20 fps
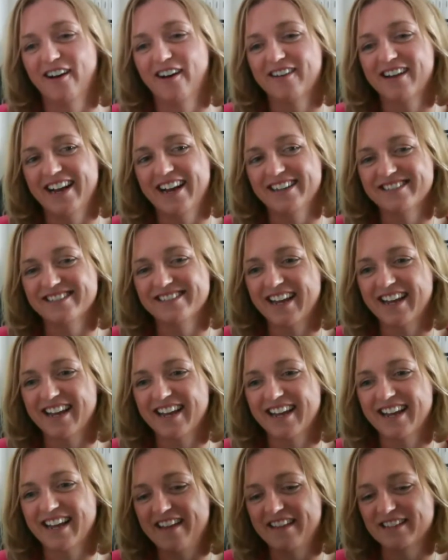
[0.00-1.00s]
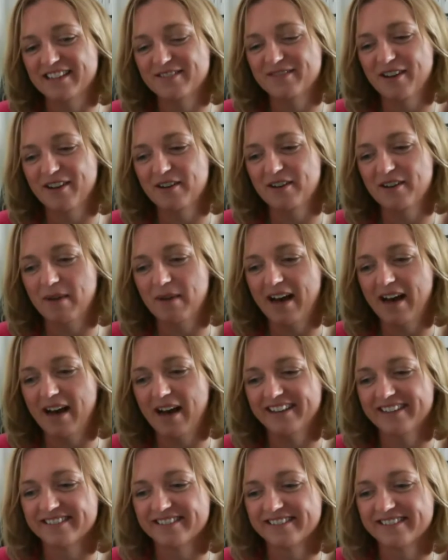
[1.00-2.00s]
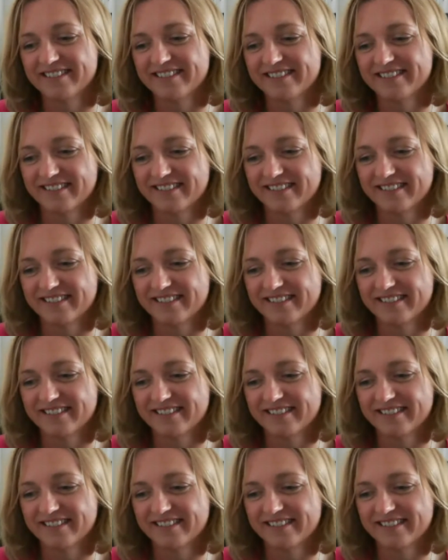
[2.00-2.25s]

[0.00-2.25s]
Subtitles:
Okay, take care. Thanks, Fiona. Bye.